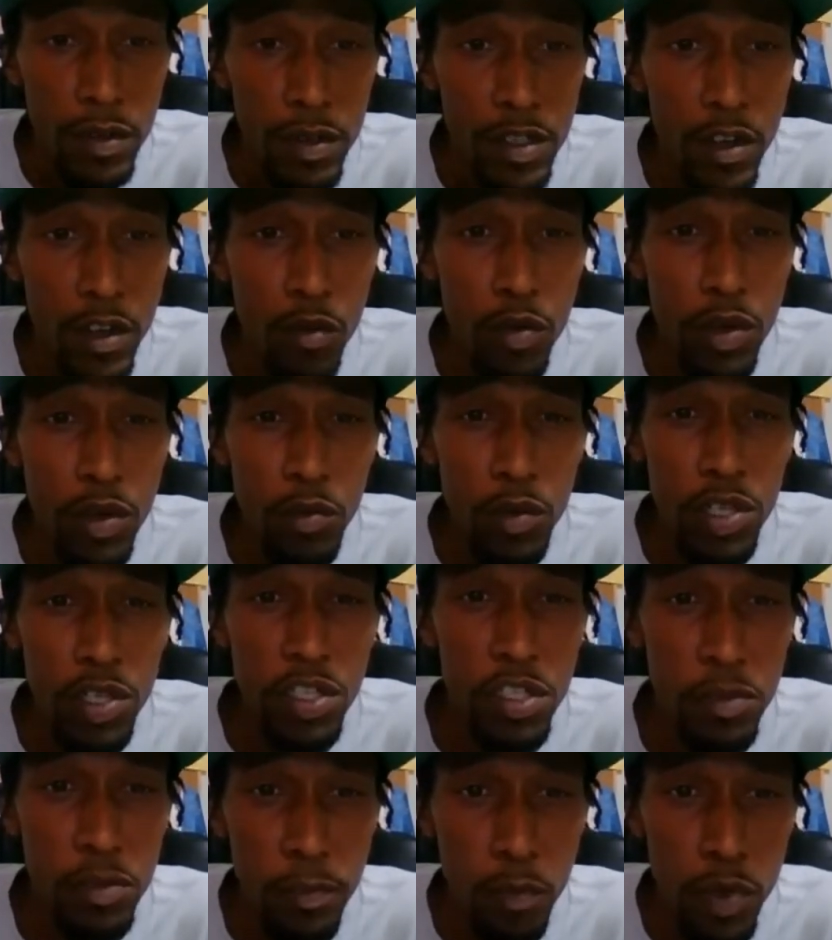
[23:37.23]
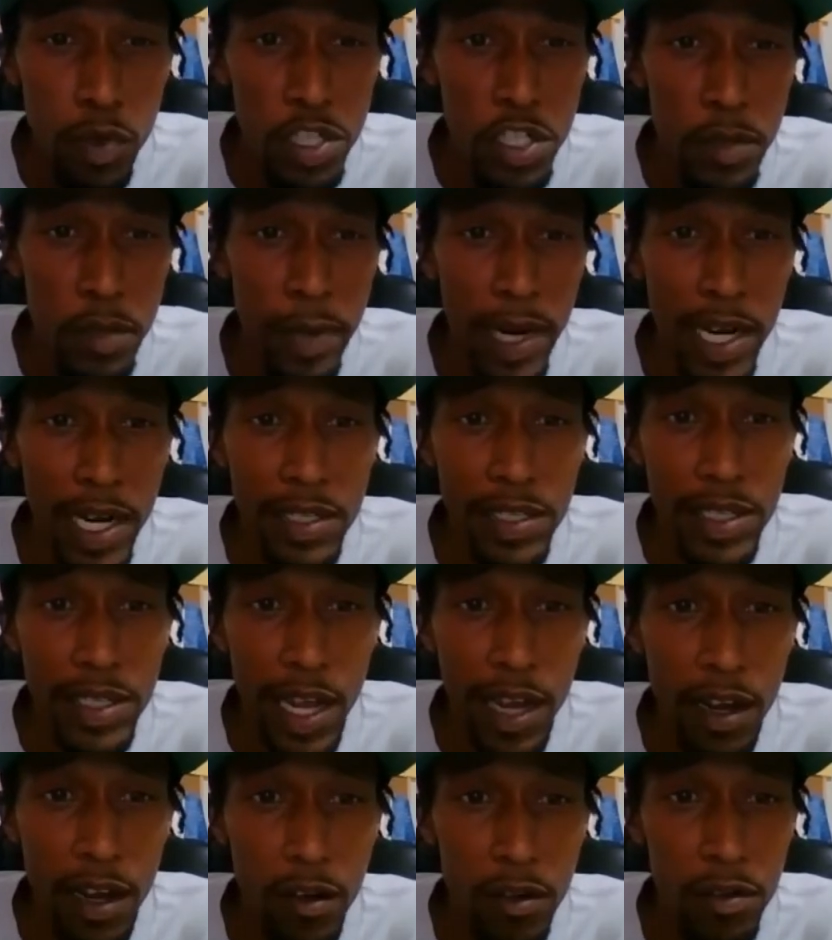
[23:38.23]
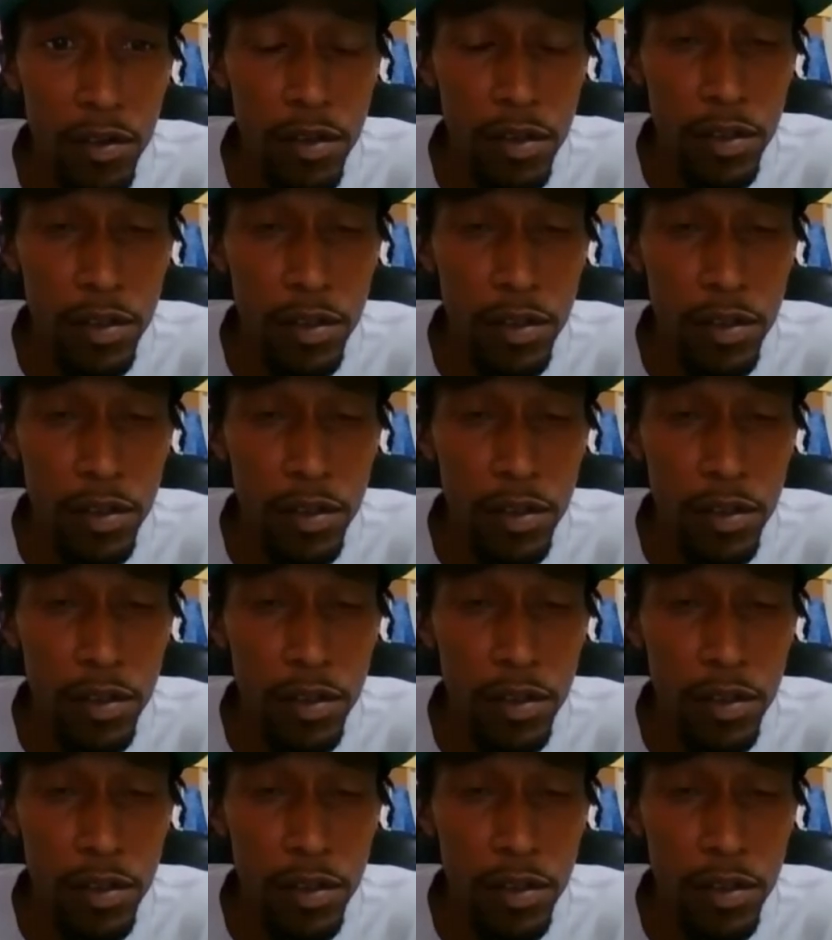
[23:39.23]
So what's your band style?